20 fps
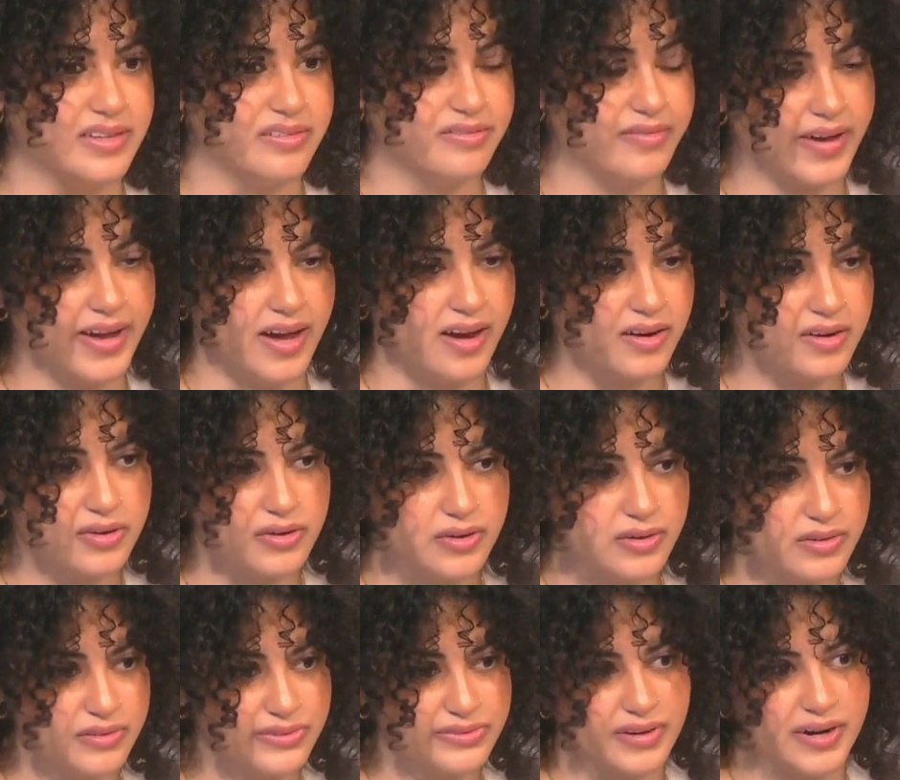of my
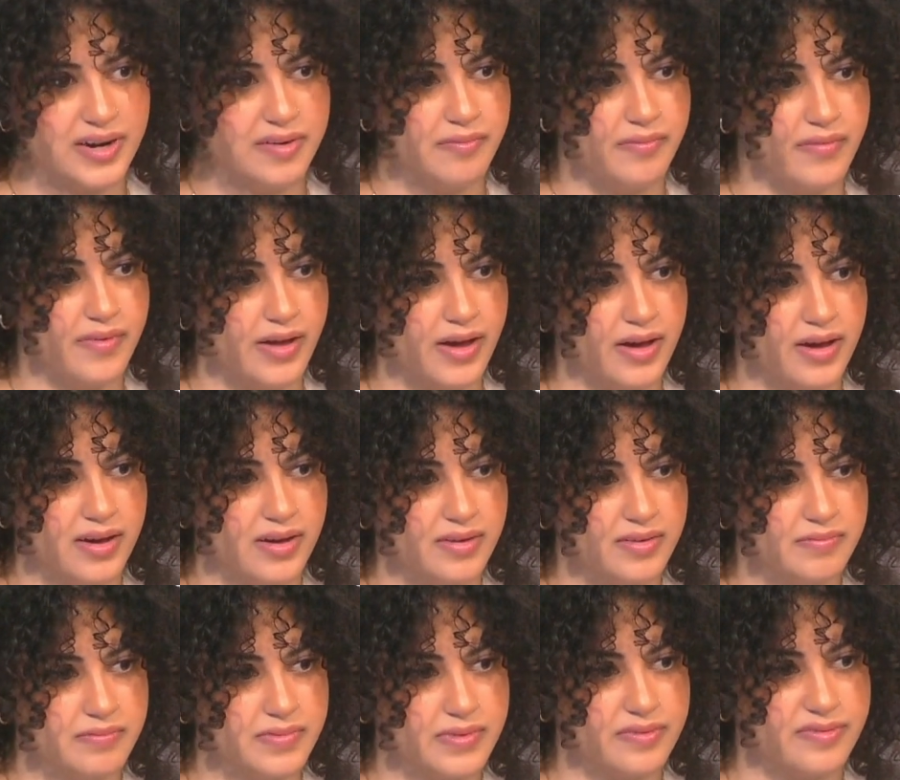uncle from
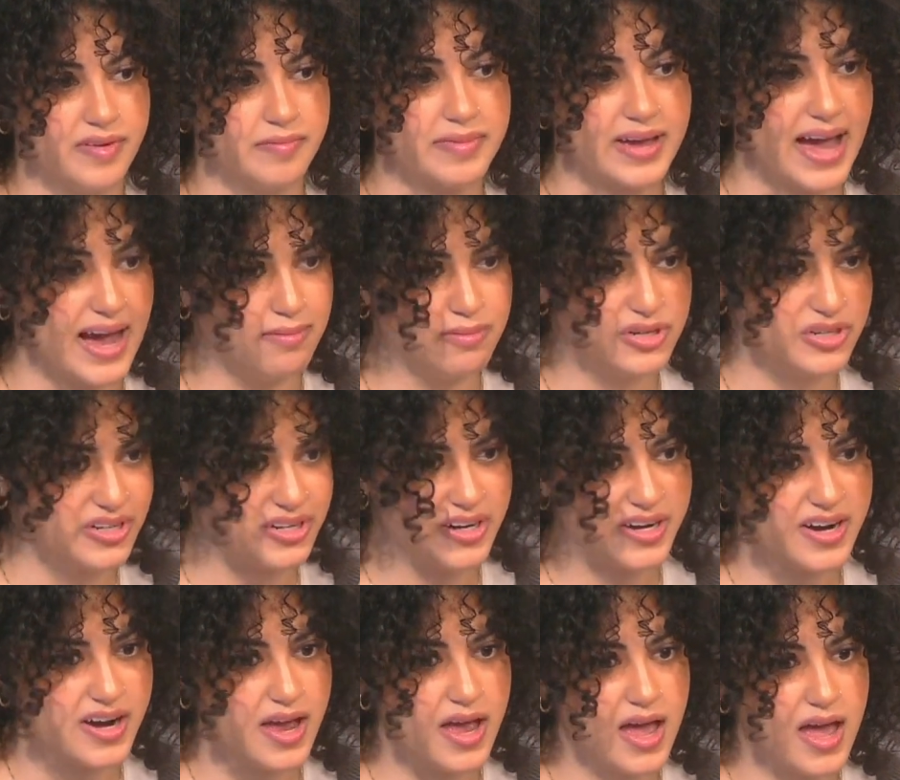
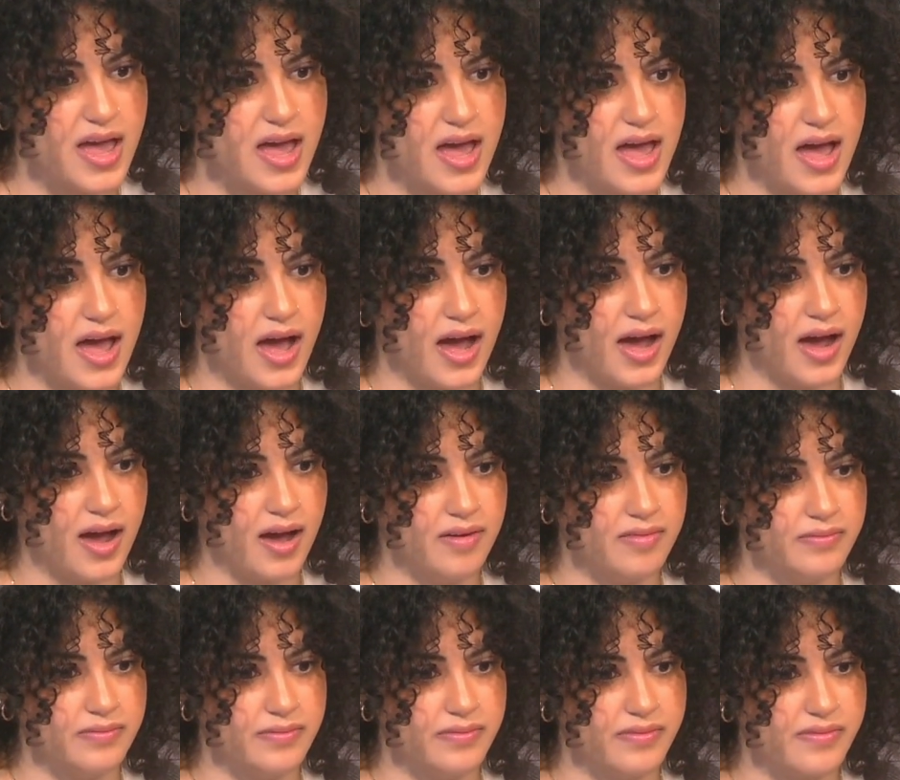capture,
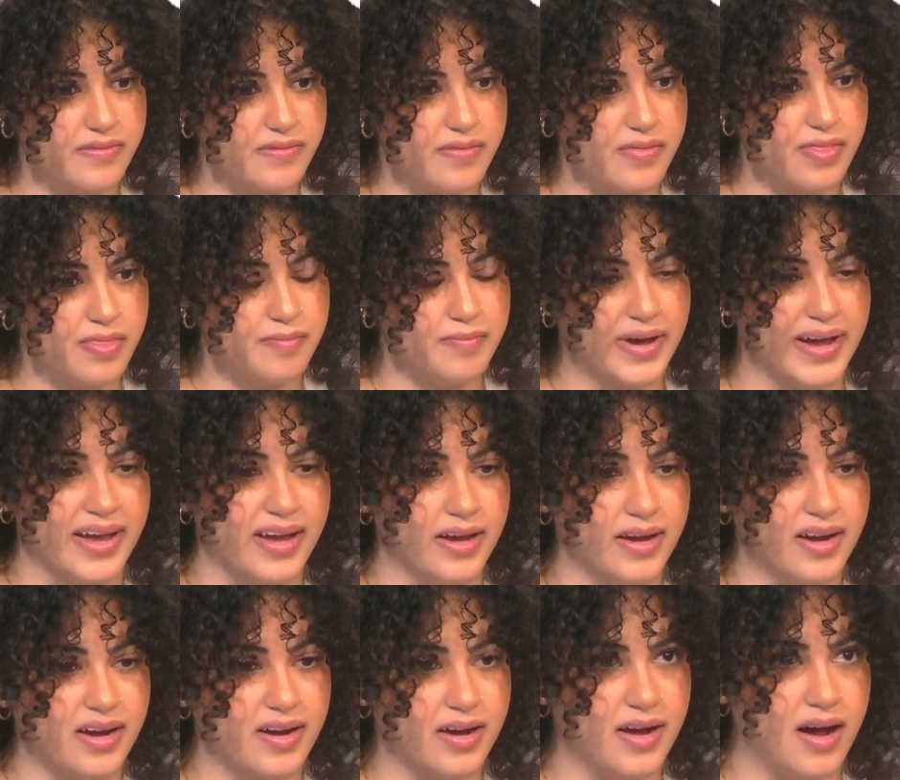my
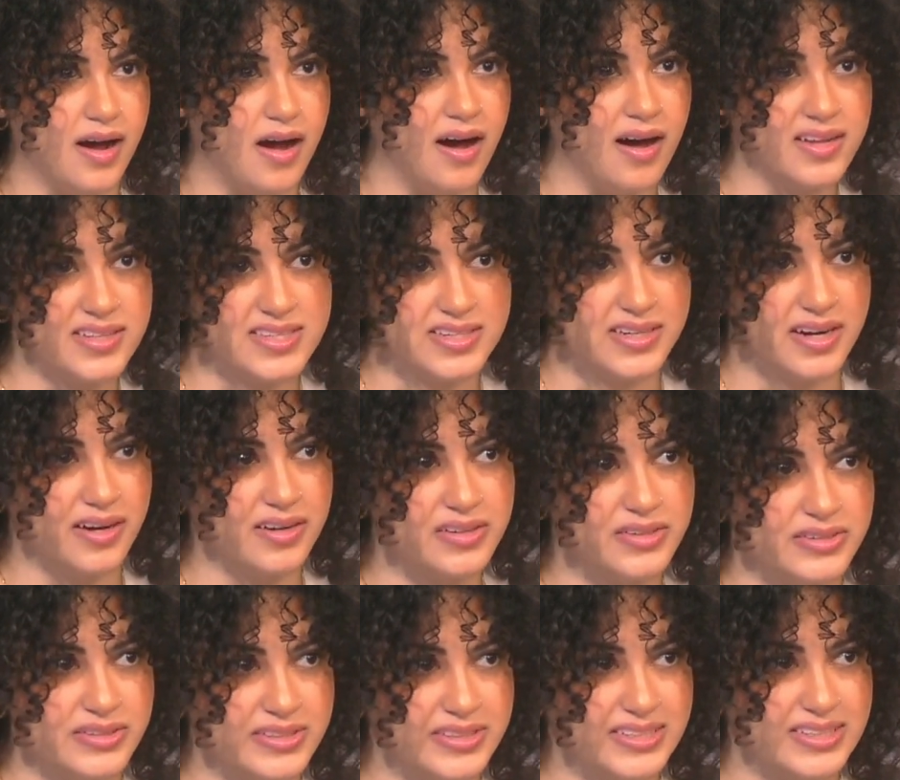aunts and
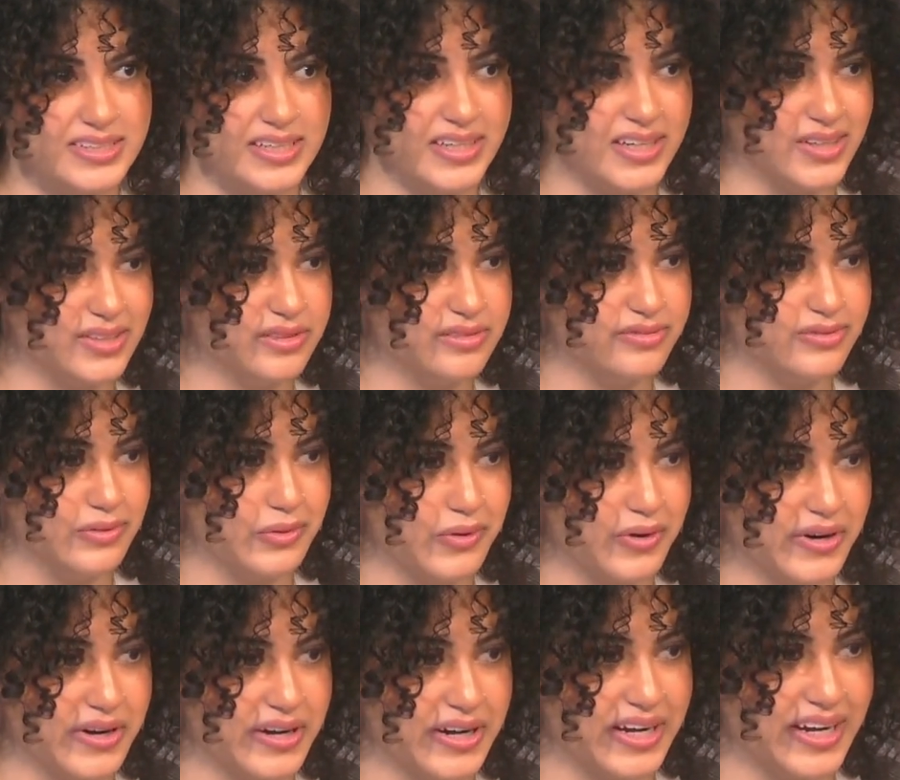uncles sitting on the
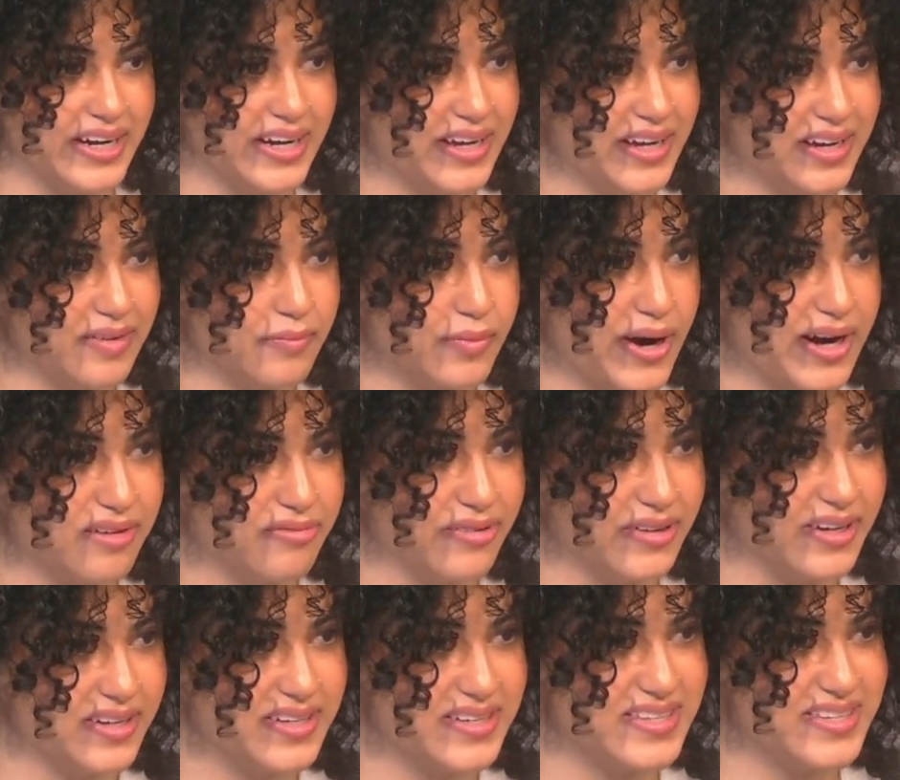floor eating
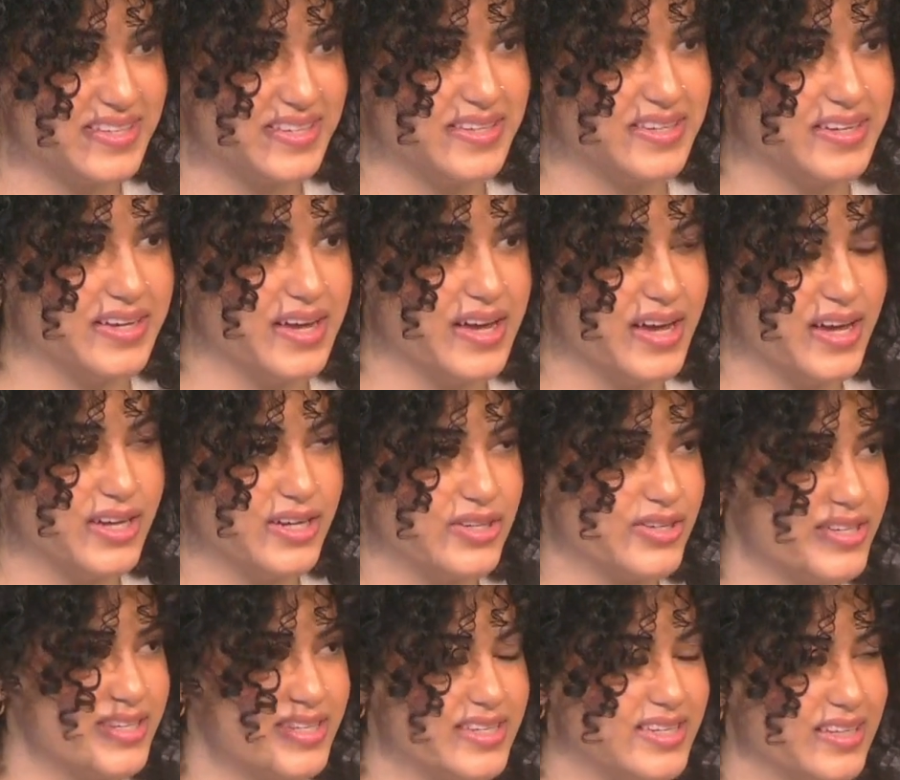breakfast,
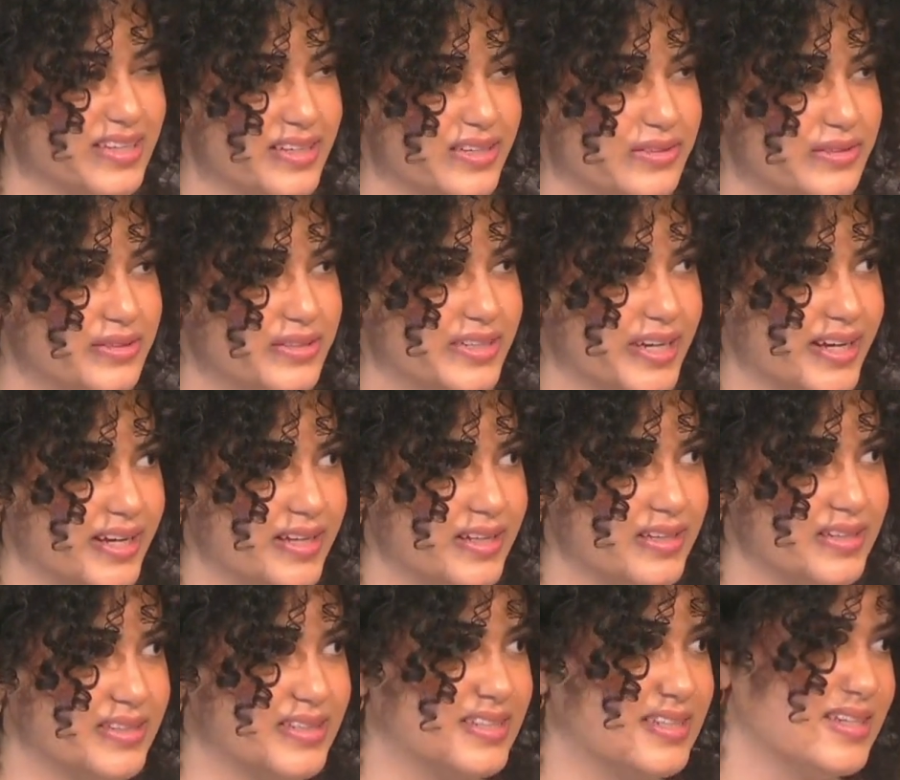just little
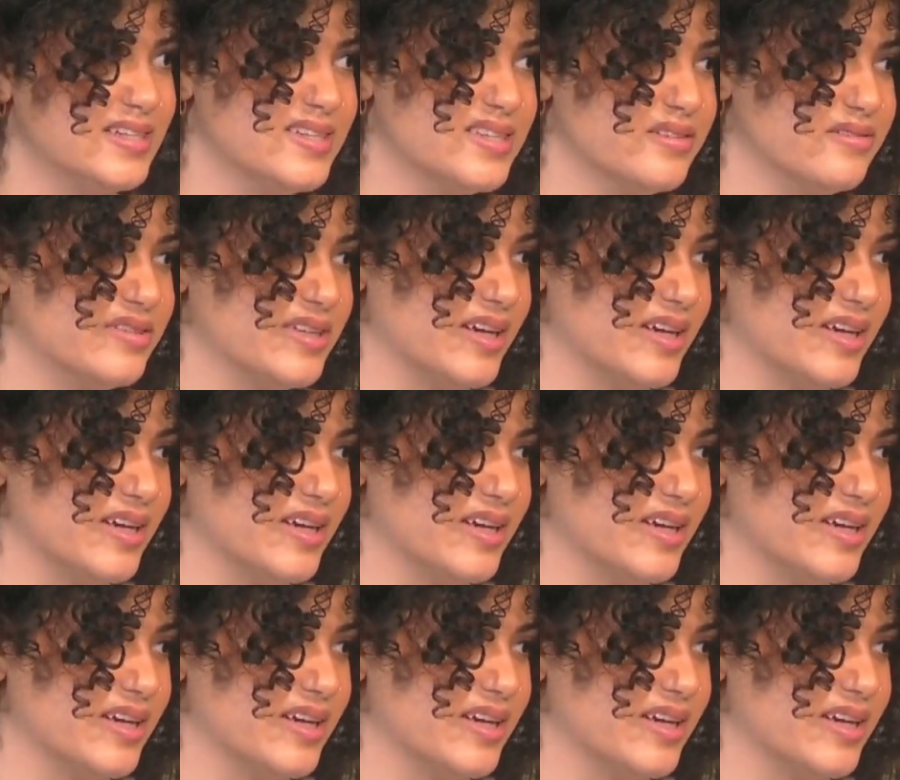scenes of